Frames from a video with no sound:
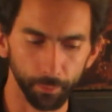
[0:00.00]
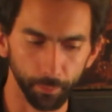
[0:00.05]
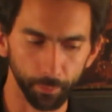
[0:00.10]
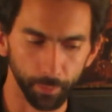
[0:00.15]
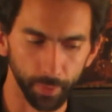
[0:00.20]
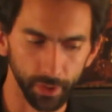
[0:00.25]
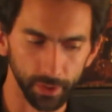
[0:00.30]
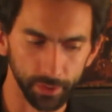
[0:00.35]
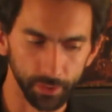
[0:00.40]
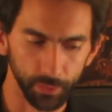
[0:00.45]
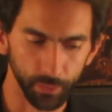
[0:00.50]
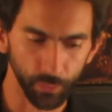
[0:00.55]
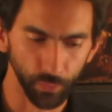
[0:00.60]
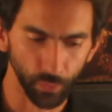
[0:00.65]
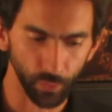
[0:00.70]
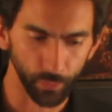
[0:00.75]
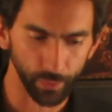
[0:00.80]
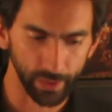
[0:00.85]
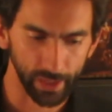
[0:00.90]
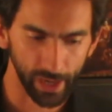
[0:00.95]
But
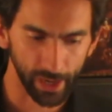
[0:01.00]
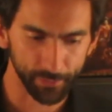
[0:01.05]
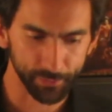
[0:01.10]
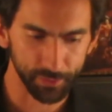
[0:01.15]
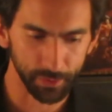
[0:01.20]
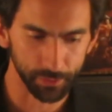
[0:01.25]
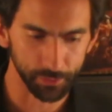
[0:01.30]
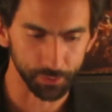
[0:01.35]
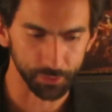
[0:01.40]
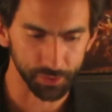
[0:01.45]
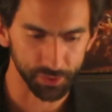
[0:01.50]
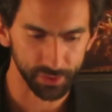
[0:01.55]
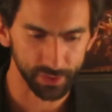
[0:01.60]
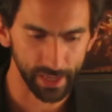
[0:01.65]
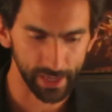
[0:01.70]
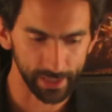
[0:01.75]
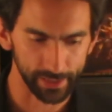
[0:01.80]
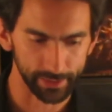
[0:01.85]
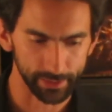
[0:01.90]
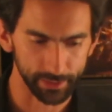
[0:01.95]
what we have to
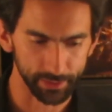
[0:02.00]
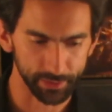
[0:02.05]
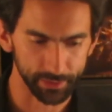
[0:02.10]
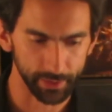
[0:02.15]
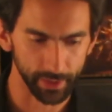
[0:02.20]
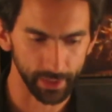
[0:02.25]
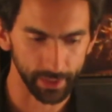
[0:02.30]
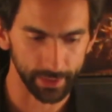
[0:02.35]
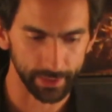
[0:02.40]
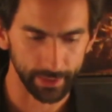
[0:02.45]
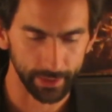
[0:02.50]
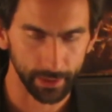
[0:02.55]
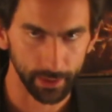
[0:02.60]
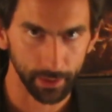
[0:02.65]
understand is that